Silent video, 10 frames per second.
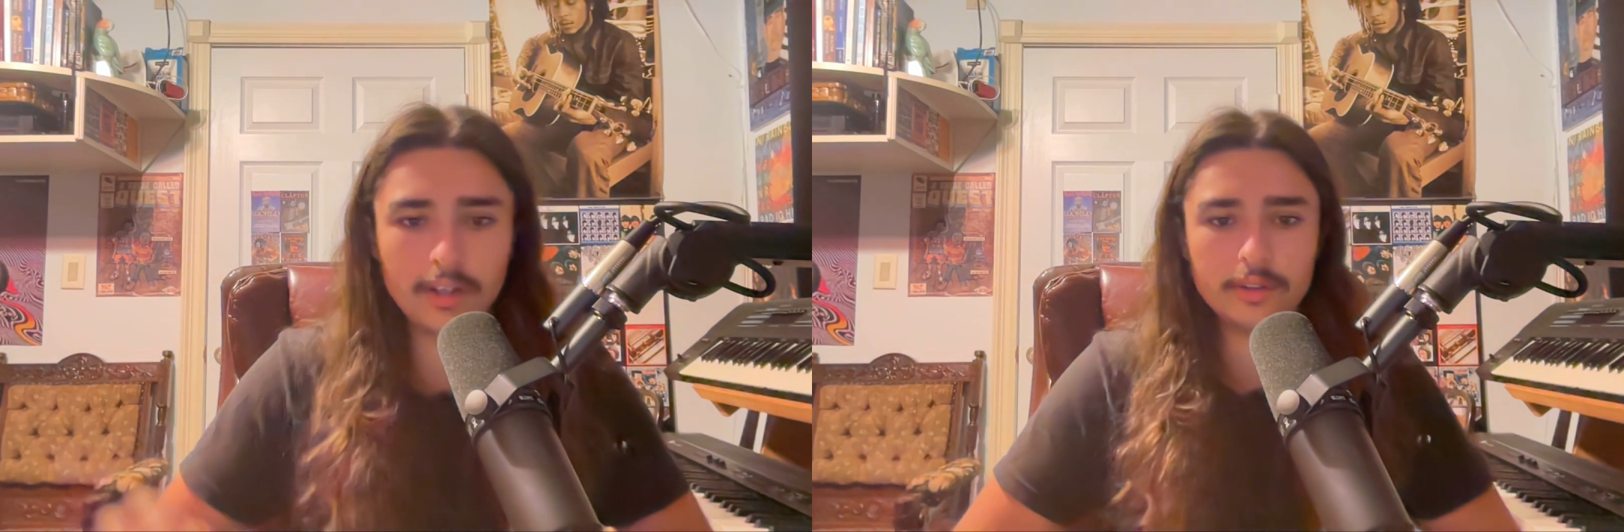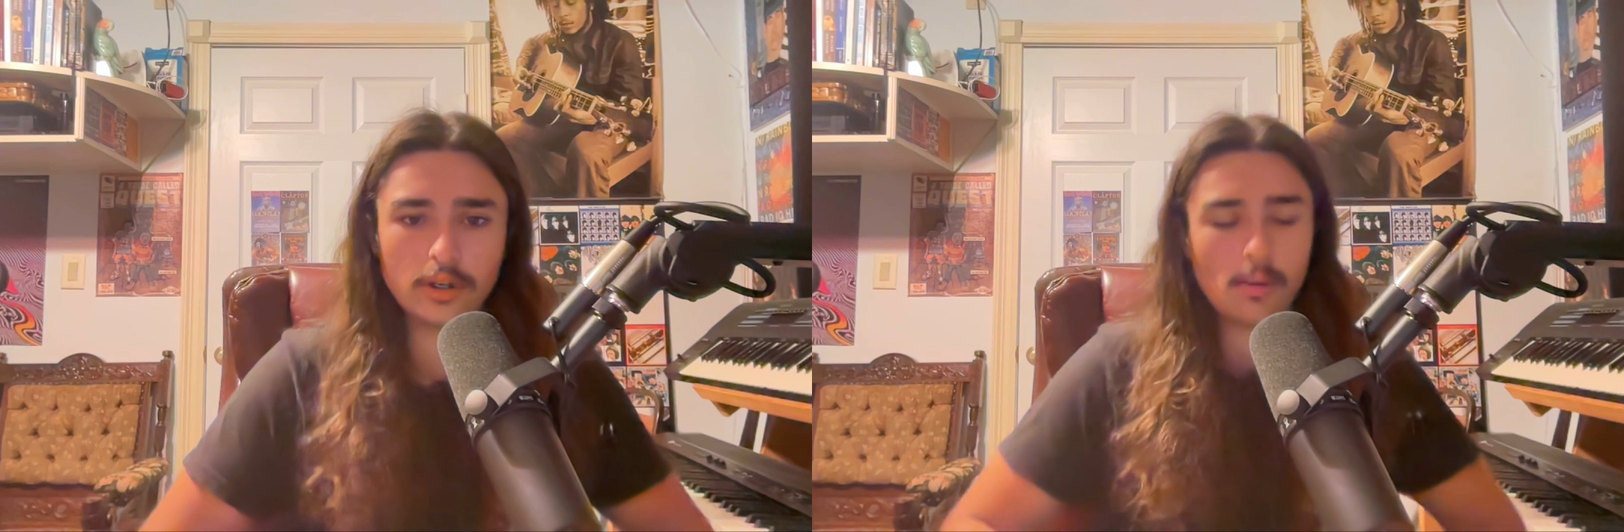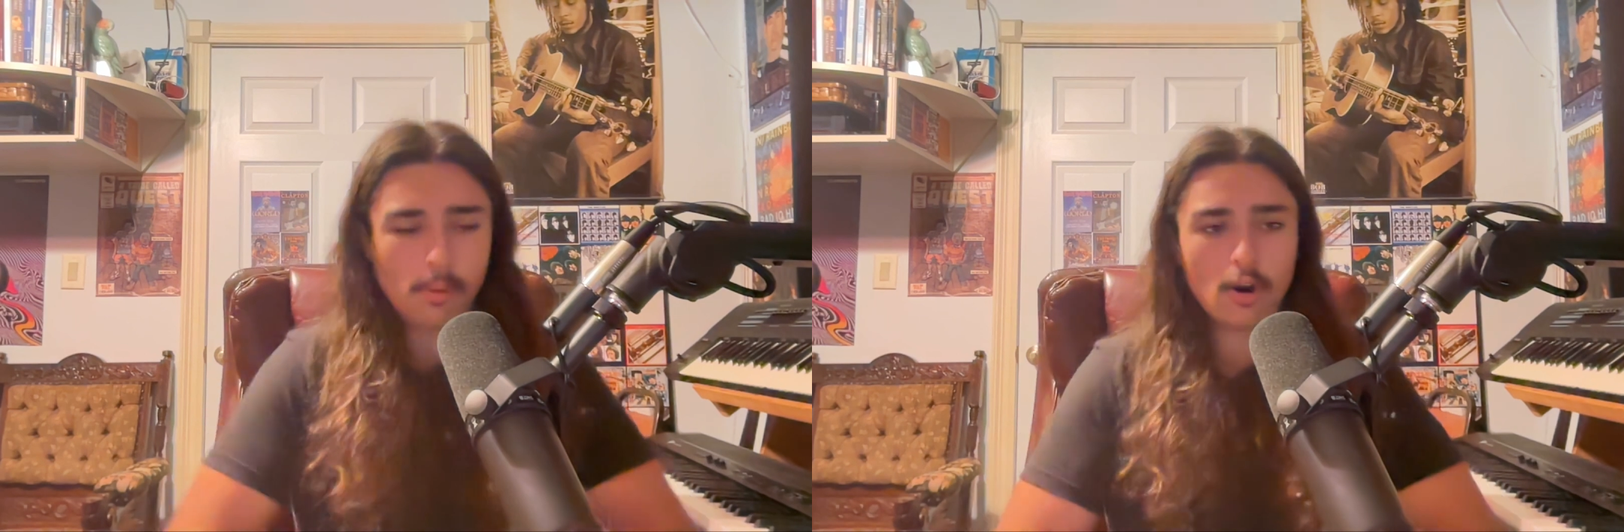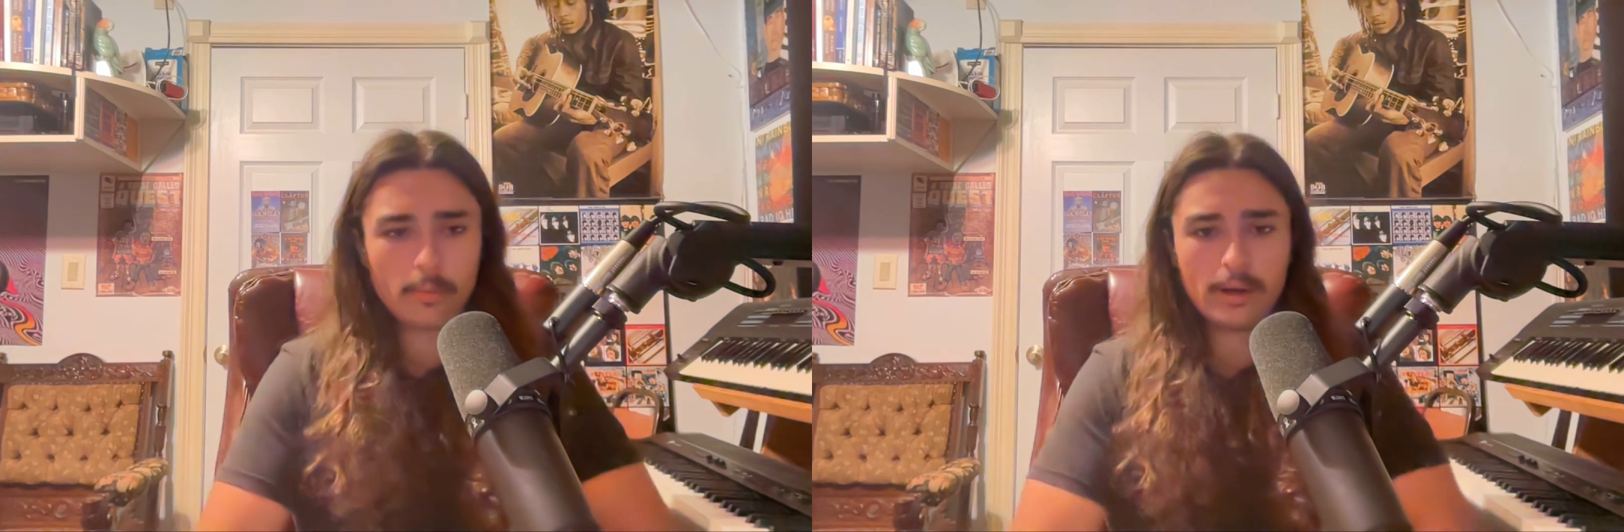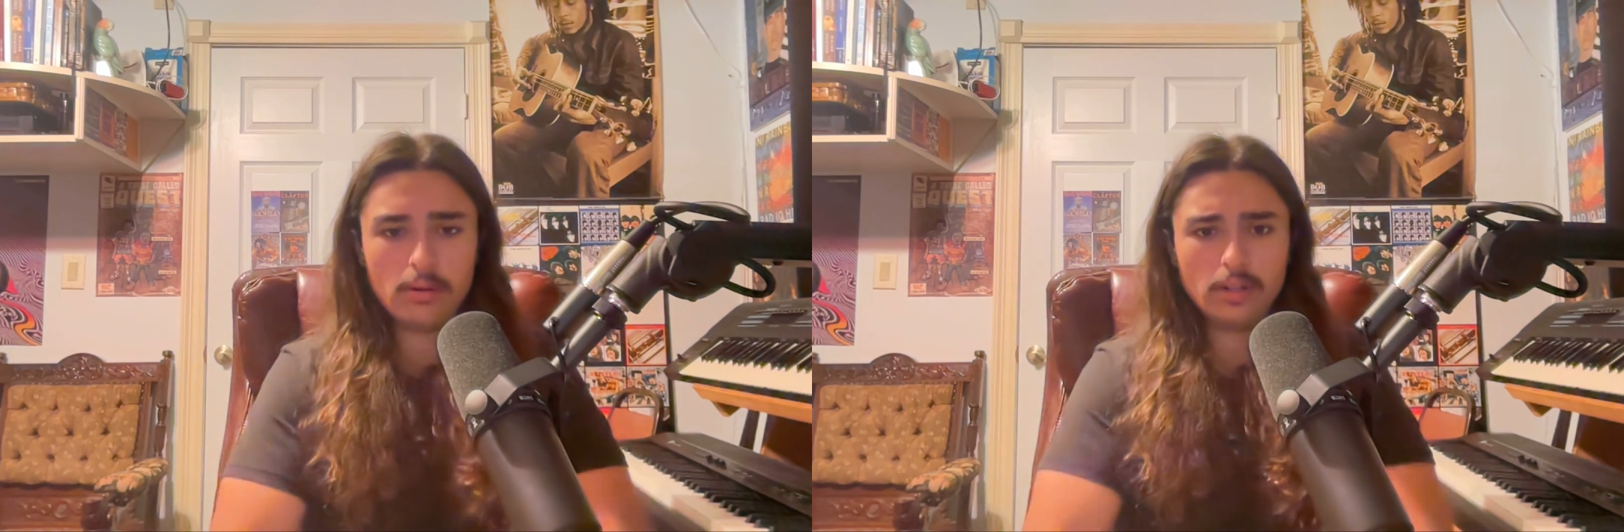under a
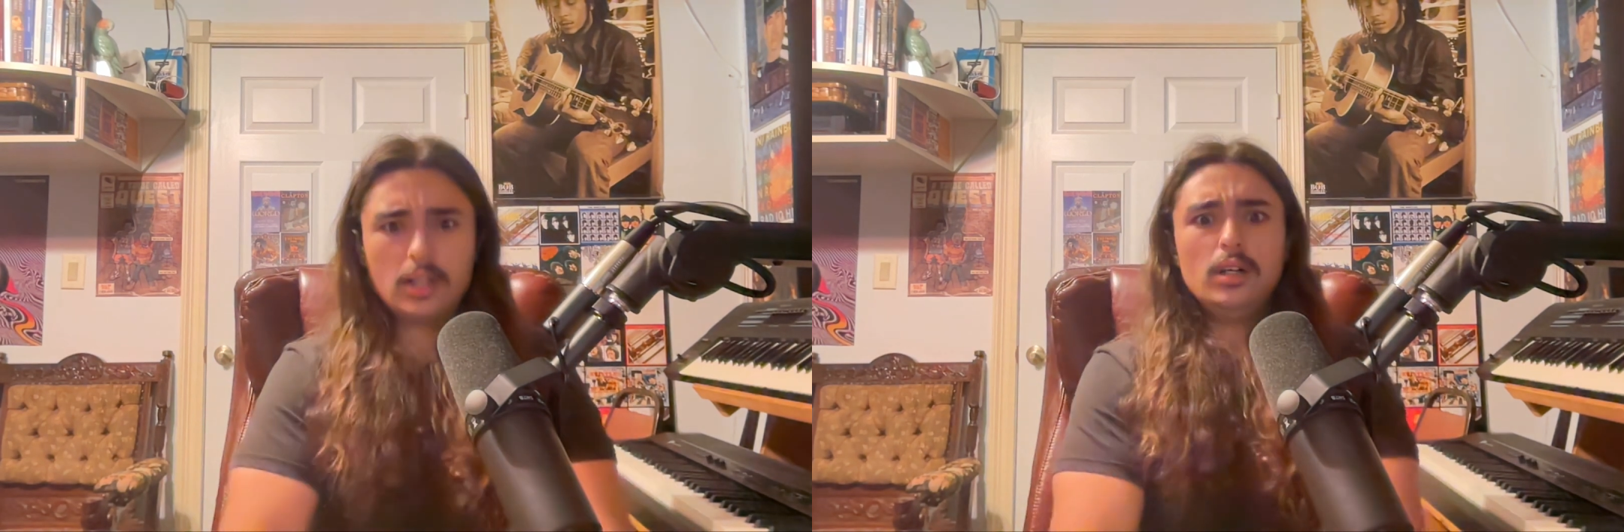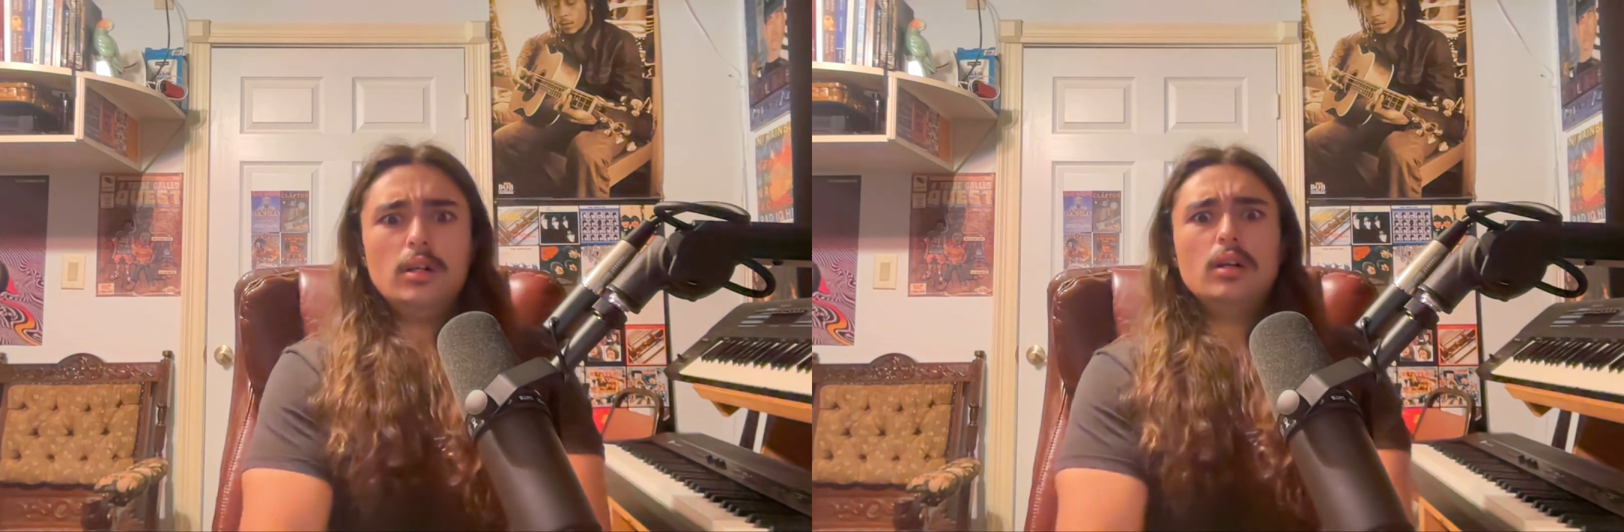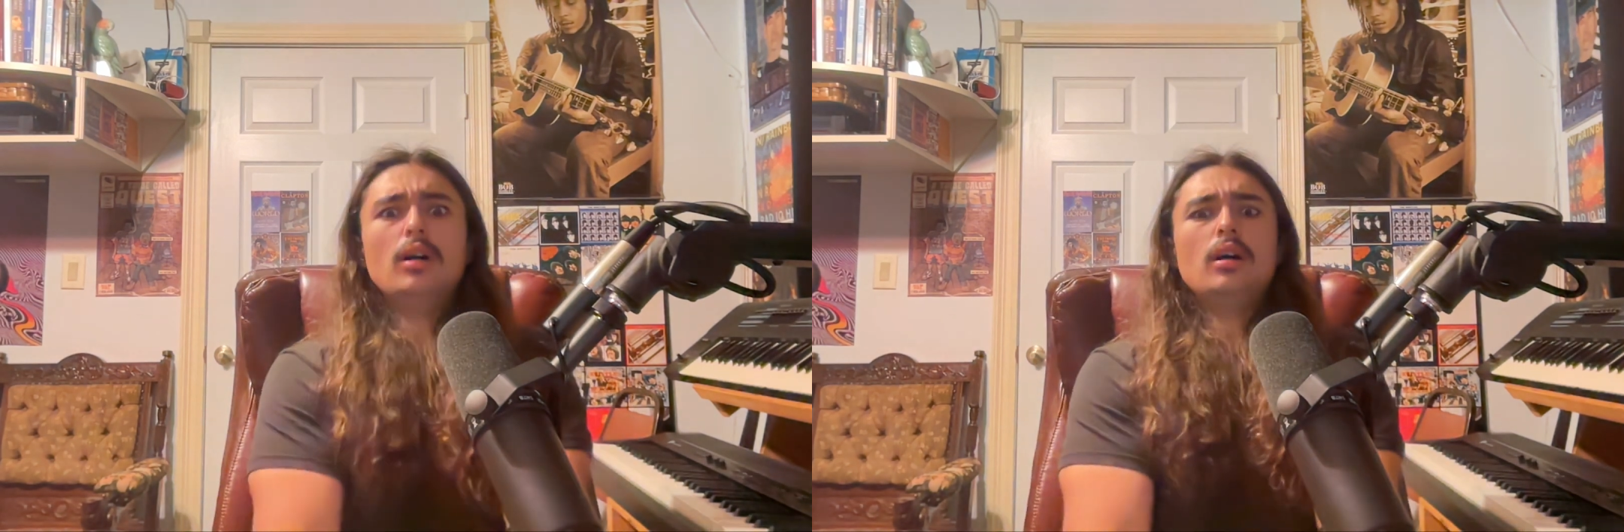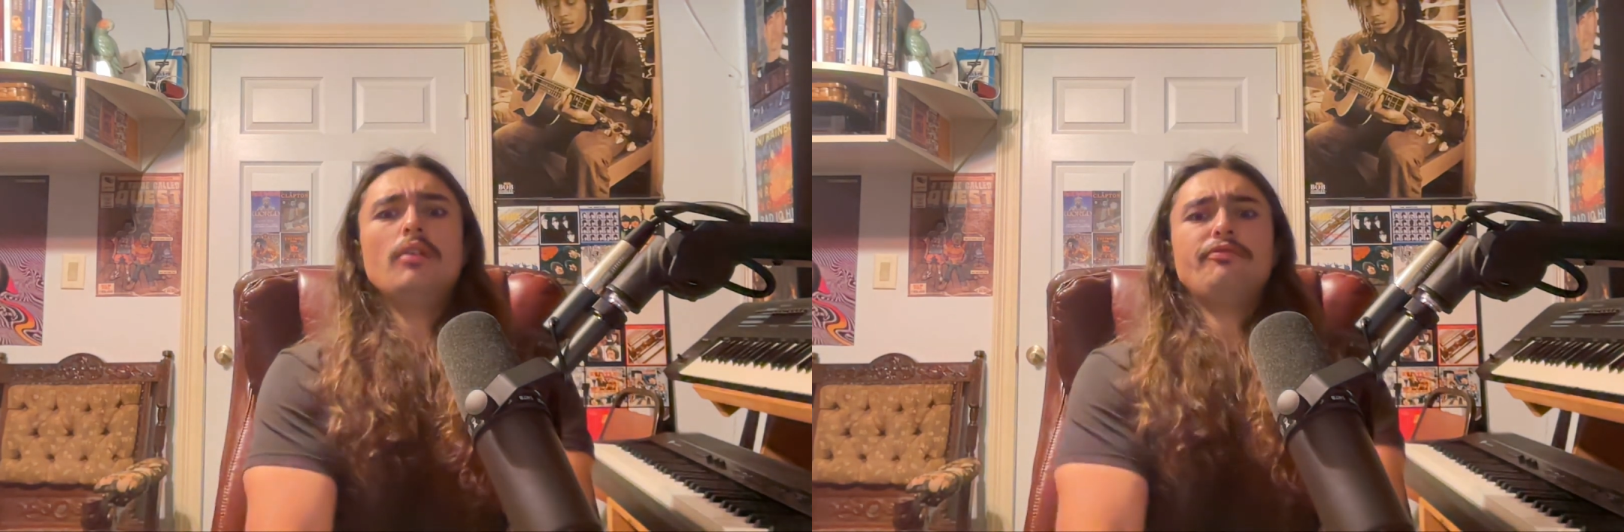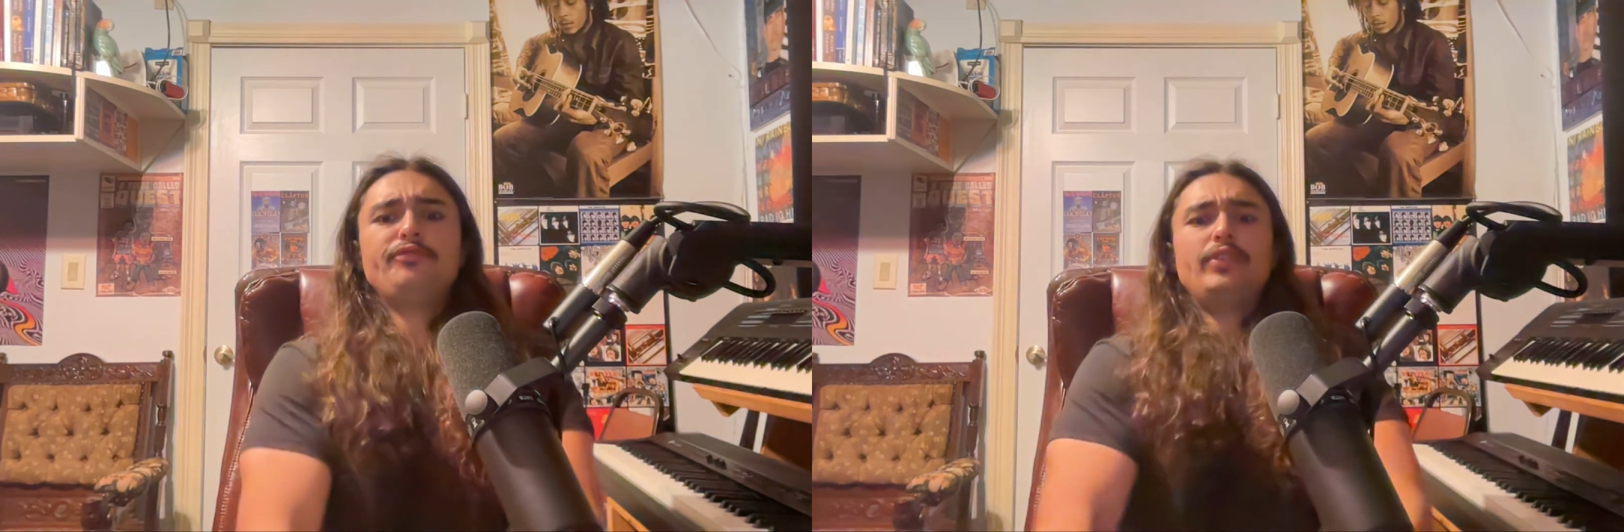barbell like, oh,